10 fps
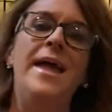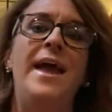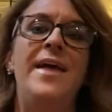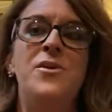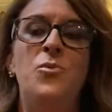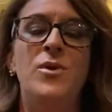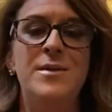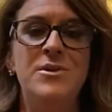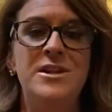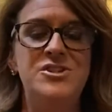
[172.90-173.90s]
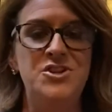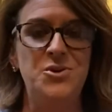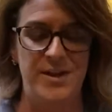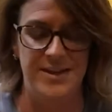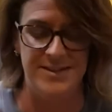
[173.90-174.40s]
And then what I'm going to do
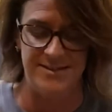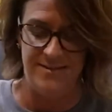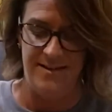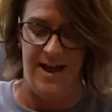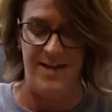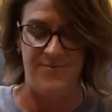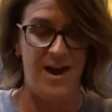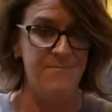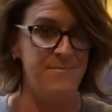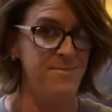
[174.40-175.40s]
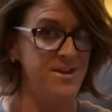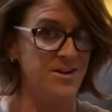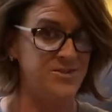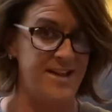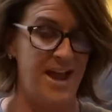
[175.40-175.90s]
is I've got my middle
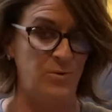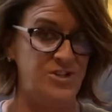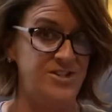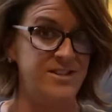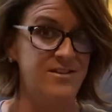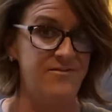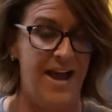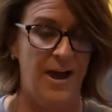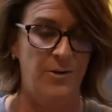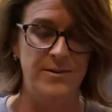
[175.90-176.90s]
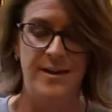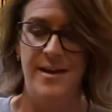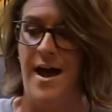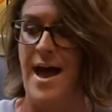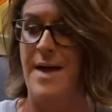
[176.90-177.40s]
sound, which is the vowel.
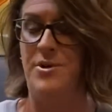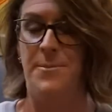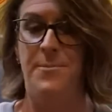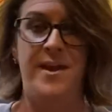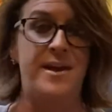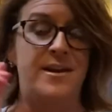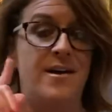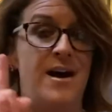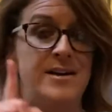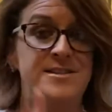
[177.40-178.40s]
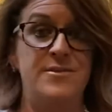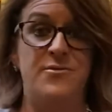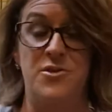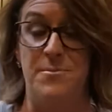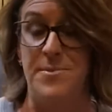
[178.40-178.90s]
I'm going to pick out a consonant for
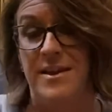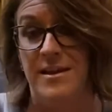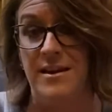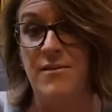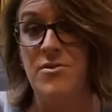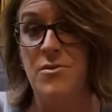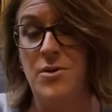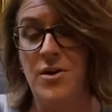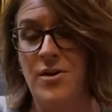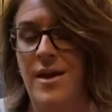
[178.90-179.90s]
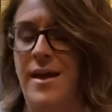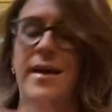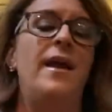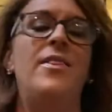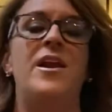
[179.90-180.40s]
the beginning of the word,
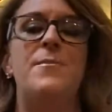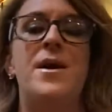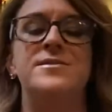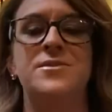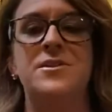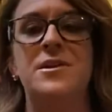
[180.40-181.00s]
and then I'm also going